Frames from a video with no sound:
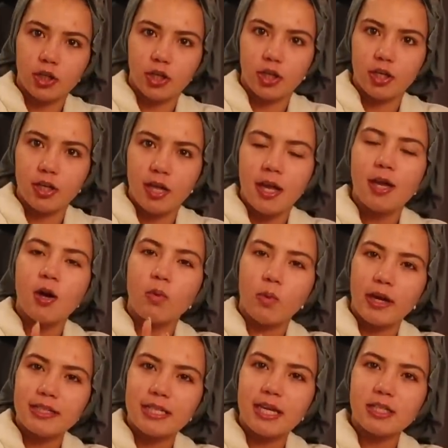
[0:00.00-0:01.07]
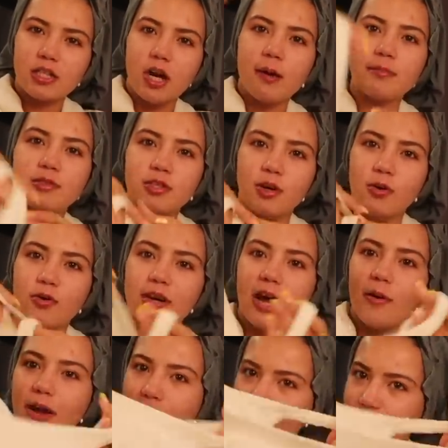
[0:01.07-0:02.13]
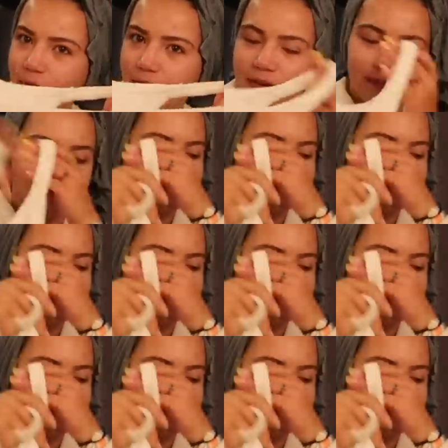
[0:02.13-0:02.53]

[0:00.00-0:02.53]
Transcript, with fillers: good white tank top. So now I have one.